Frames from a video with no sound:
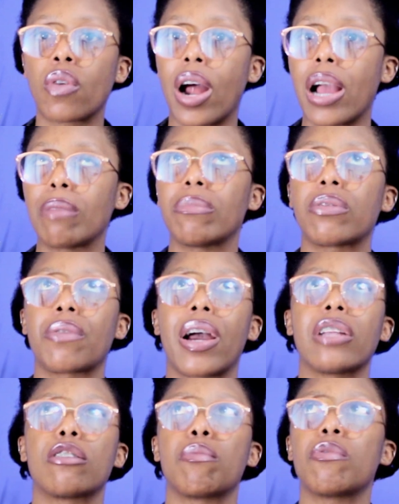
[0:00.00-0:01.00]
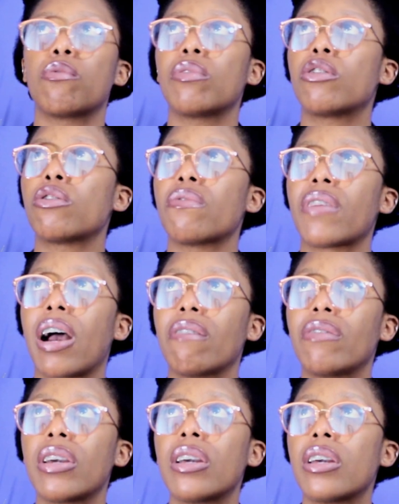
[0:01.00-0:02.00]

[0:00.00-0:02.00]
crimes, right? Someone who has survived